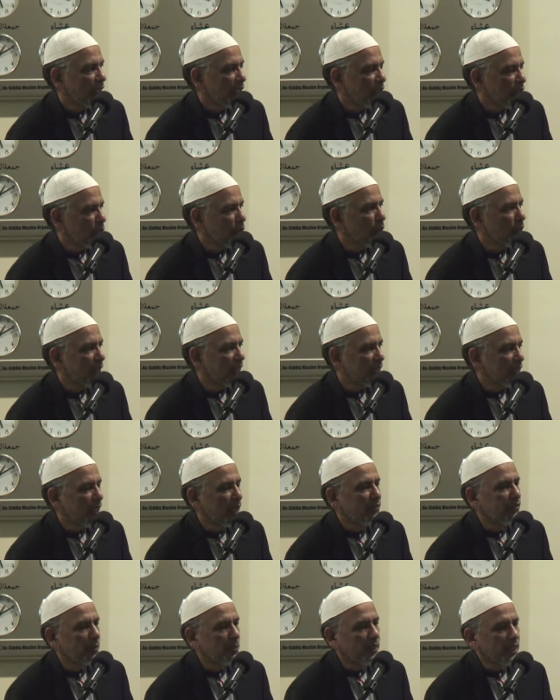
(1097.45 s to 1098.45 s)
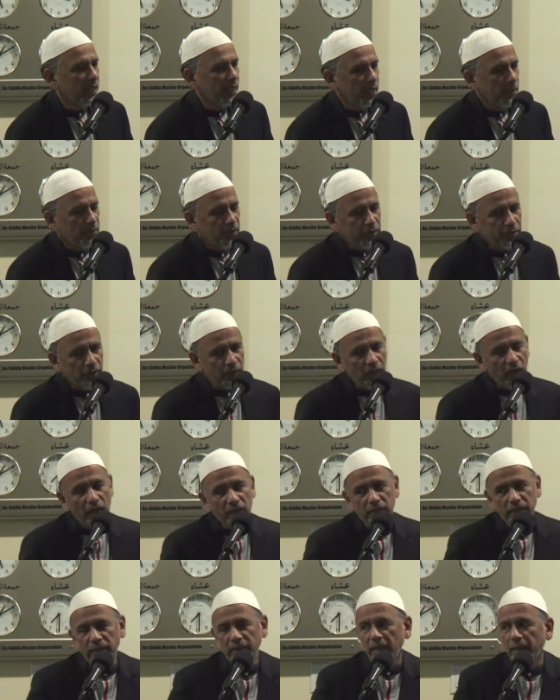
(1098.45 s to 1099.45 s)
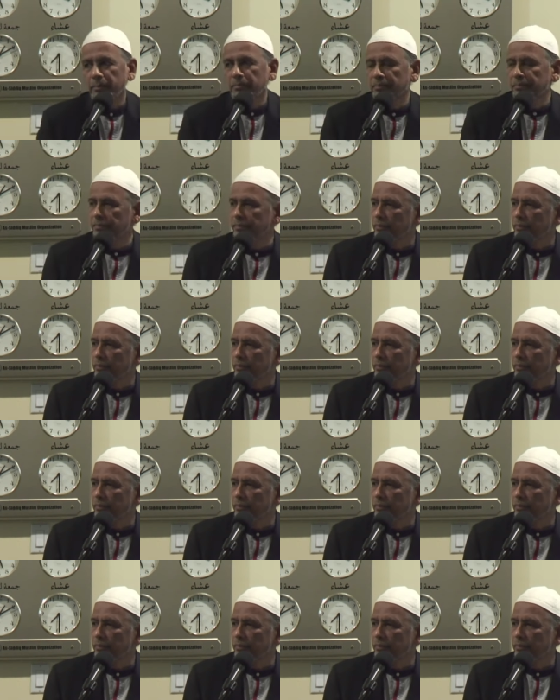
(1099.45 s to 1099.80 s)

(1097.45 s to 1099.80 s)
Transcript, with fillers: you will never be able to count them.